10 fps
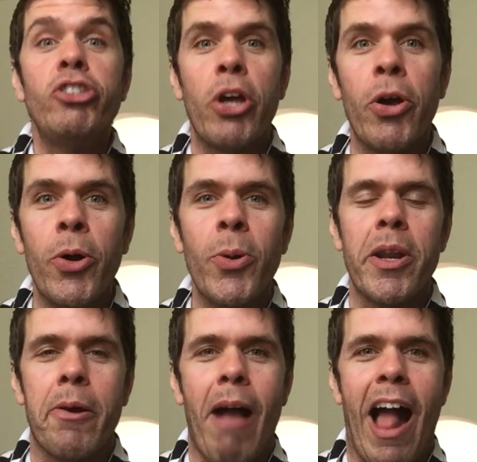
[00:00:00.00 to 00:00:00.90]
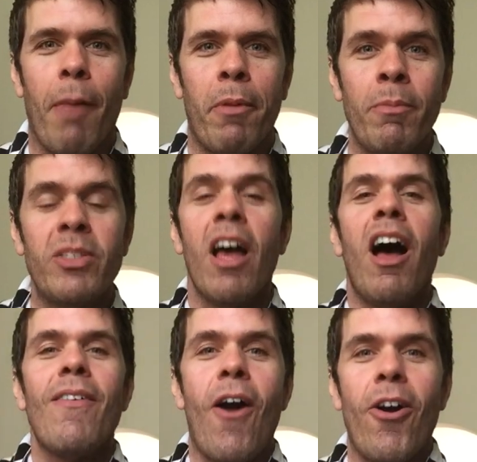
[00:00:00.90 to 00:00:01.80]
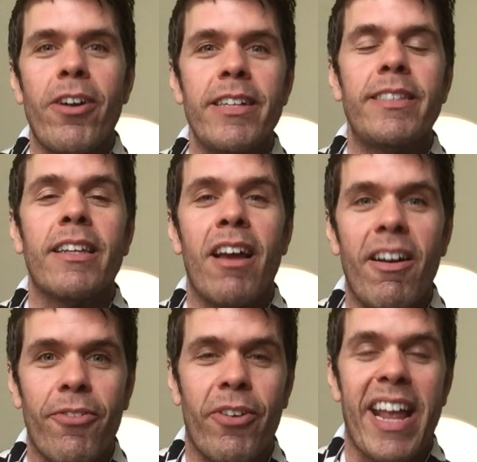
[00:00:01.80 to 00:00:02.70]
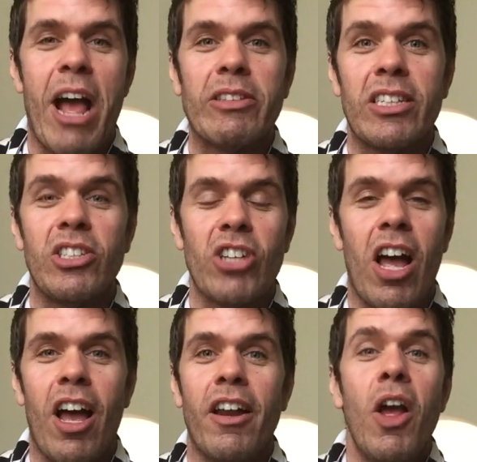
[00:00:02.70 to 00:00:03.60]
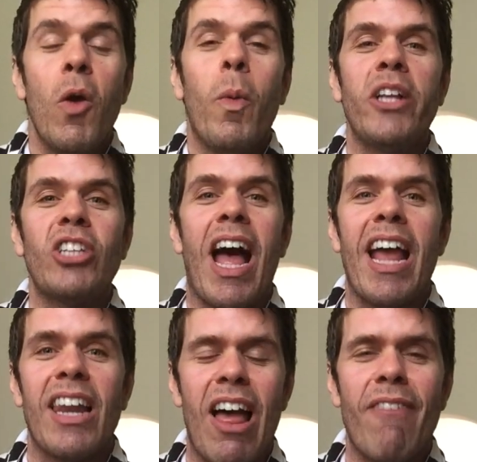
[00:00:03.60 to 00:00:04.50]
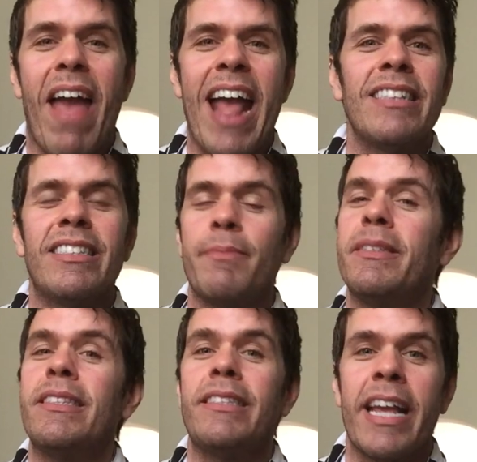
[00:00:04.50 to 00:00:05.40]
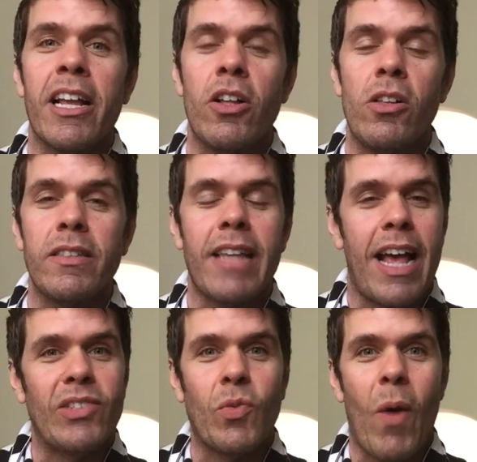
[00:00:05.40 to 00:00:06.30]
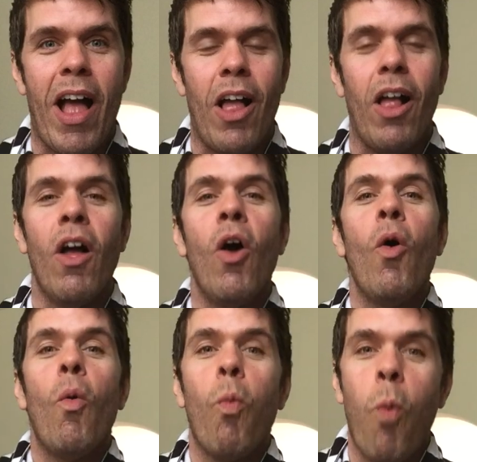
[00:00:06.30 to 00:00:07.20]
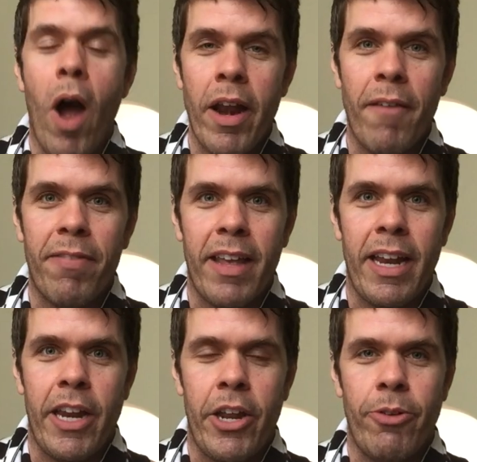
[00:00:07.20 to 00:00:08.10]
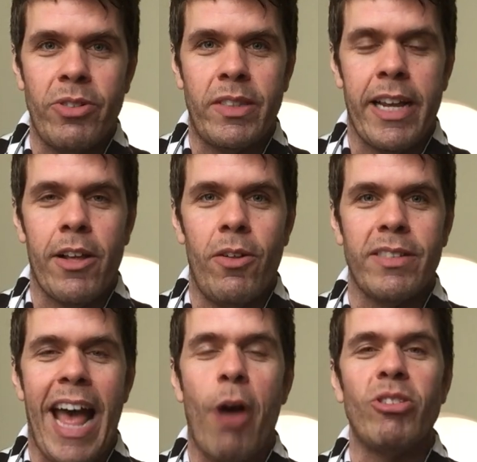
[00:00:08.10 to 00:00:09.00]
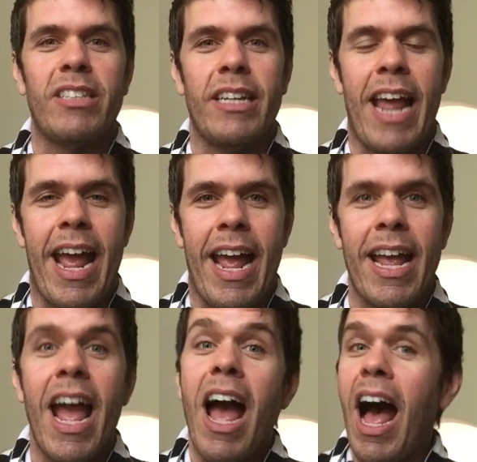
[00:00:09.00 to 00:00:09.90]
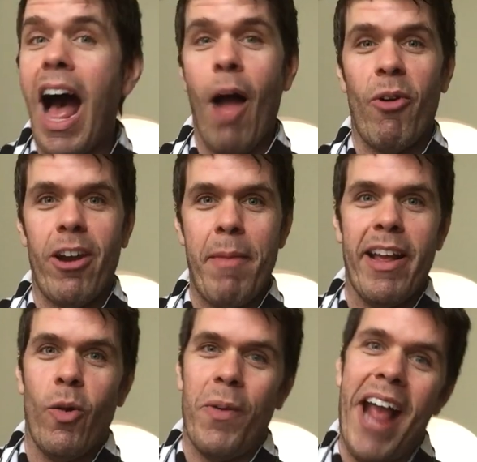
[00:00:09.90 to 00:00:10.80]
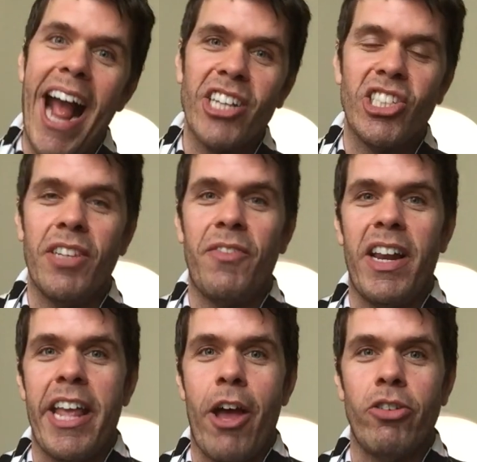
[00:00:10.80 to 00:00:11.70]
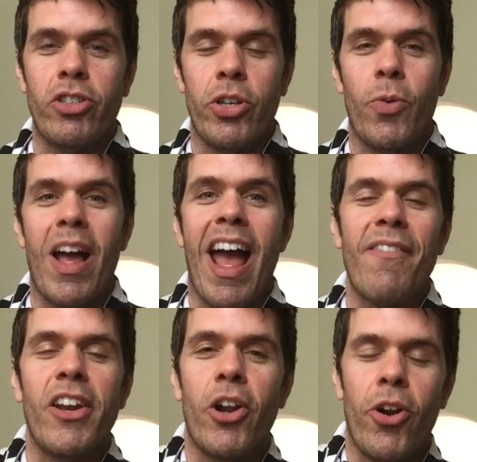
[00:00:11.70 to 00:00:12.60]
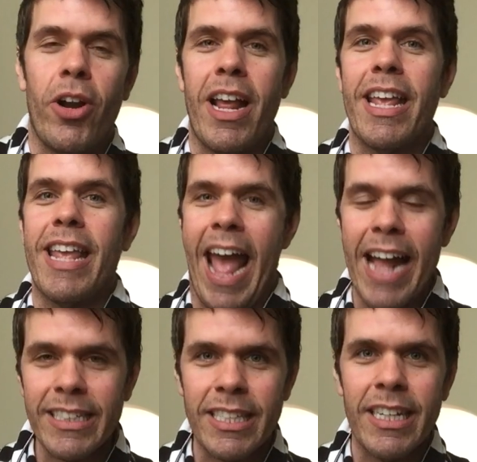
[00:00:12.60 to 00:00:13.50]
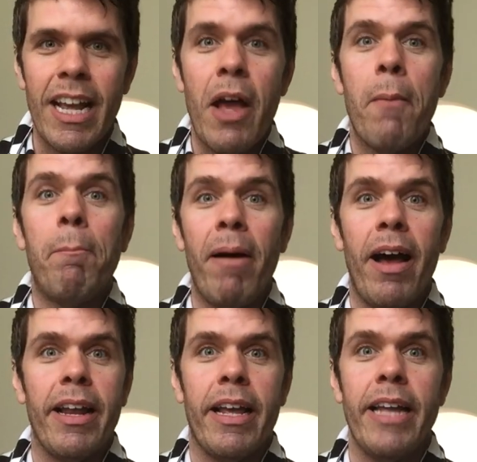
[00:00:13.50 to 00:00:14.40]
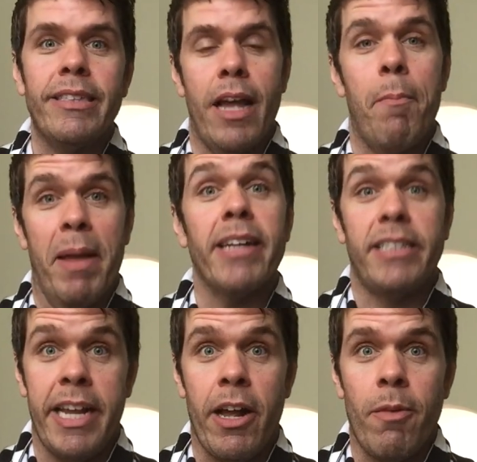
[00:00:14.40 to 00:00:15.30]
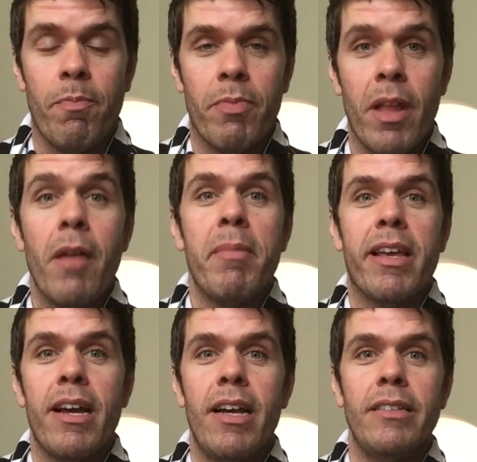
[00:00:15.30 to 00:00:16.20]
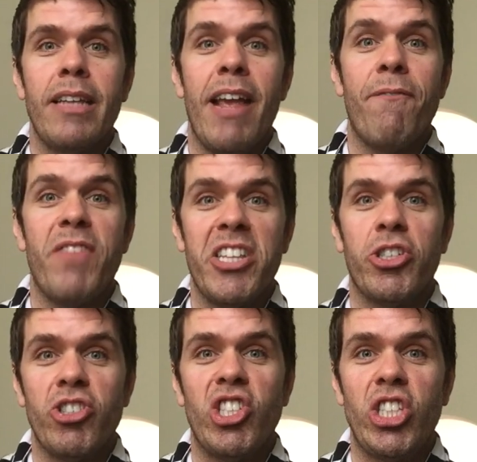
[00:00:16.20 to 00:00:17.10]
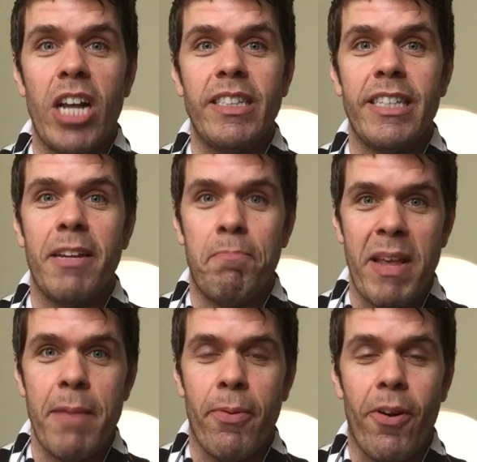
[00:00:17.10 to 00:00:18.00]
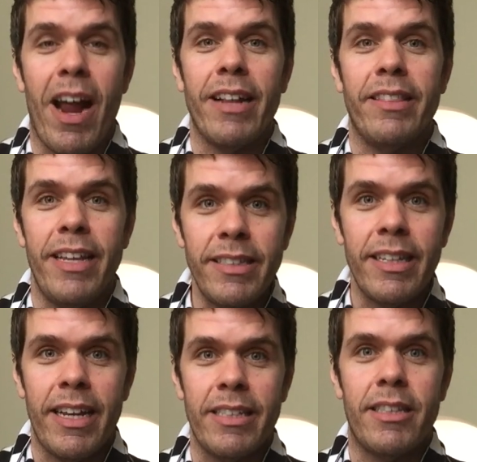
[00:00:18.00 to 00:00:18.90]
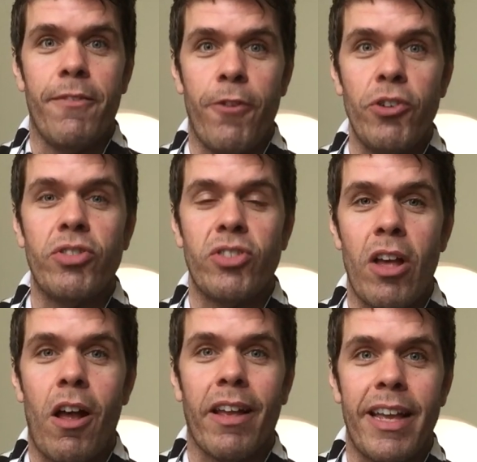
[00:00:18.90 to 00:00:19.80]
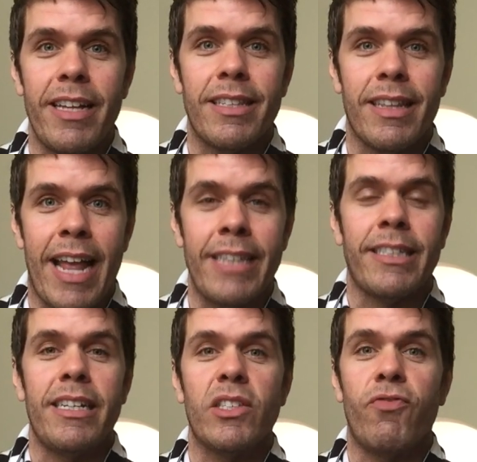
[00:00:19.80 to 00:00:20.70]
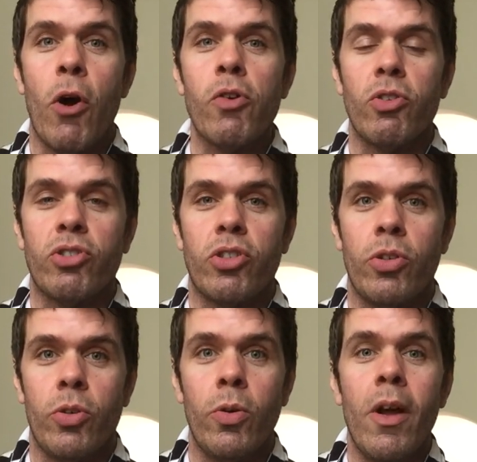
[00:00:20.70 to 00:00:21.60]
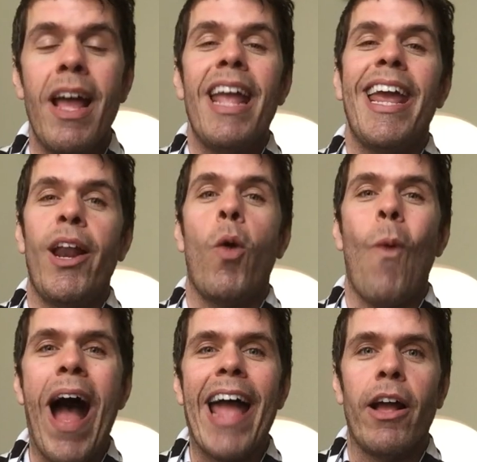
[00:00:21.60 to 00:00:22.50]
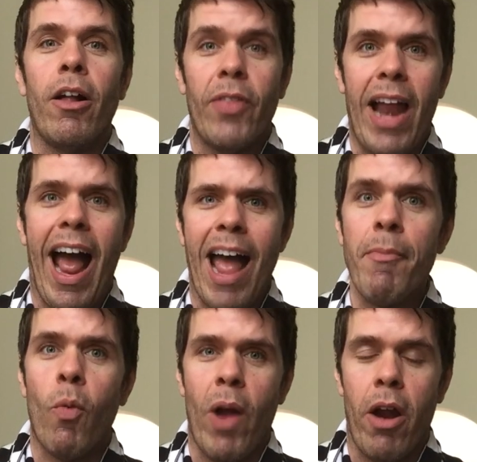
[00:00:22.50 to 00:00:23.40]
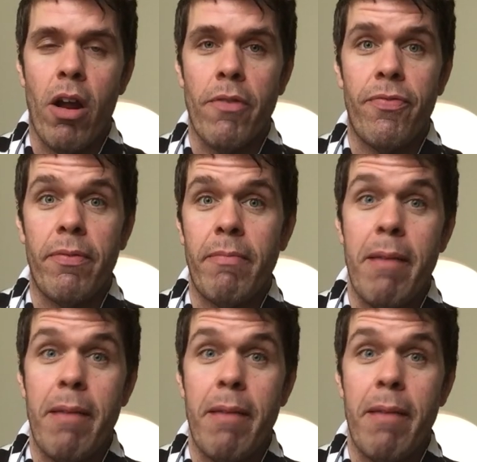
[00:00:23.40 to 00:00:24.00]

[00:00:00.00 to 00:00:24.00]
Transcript: Two new albums of artists covering Elton John, which I love, and some singles as well. One of the new singles out today, I wanted to make a reaction video to. I haven't heard it yet, but it's a big deal because it features Justin Bieber, and this is the first song he's lent his vocals to in a while that I'm aware of.